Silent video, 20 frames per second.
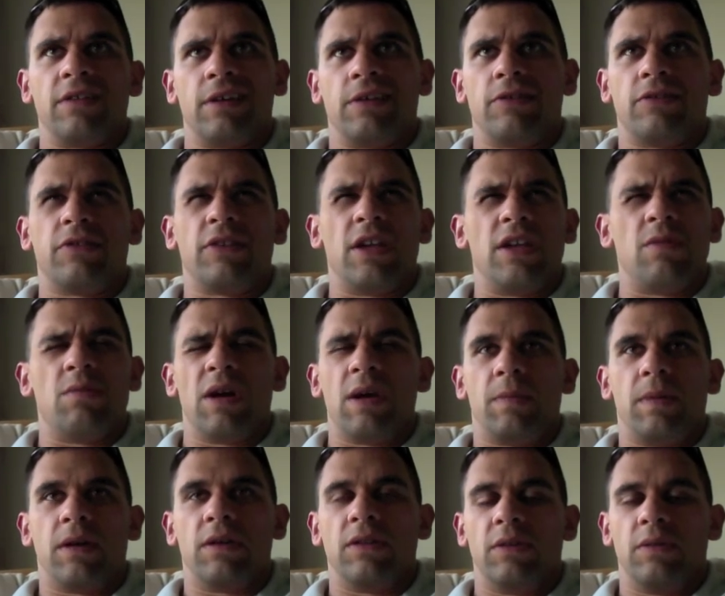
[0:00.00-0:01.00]
I understand you
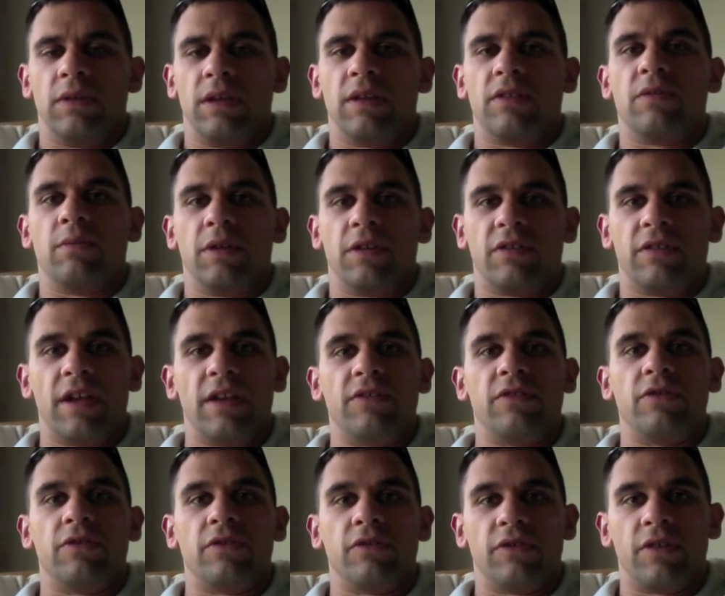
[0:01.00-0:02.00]
might be able to get some
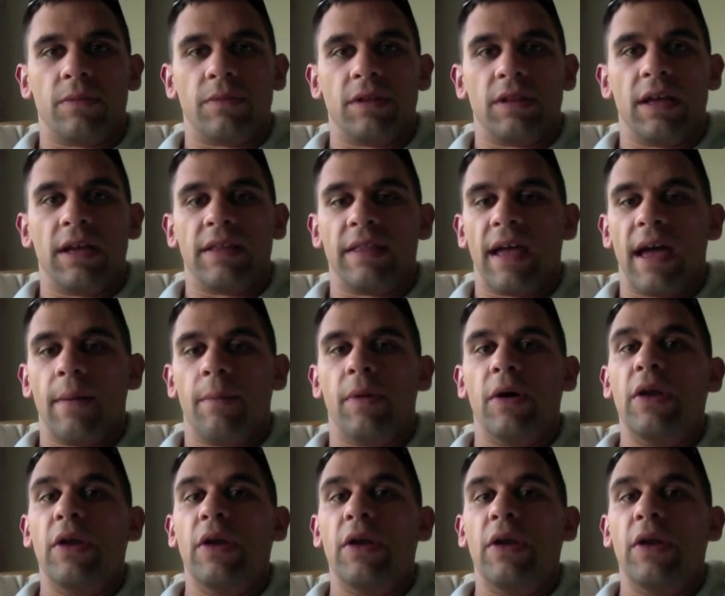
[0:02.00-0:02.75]
extensions or something like that,